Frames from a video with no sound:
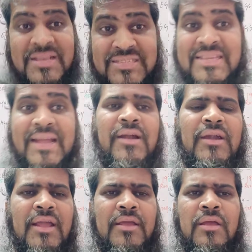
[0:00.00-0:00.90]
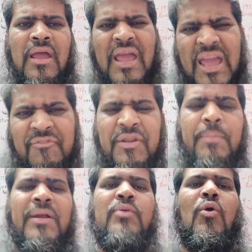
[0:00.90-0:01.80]
Secondly,
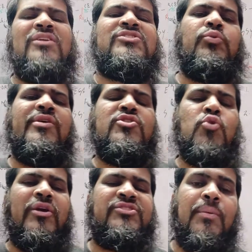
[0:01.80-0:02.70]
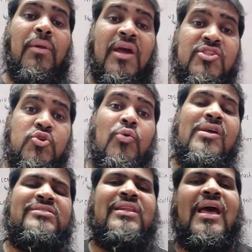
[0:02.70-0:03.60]
everybody wants to enjoy some
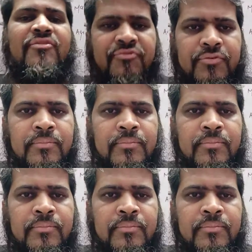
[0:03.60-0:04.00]
luxurious life.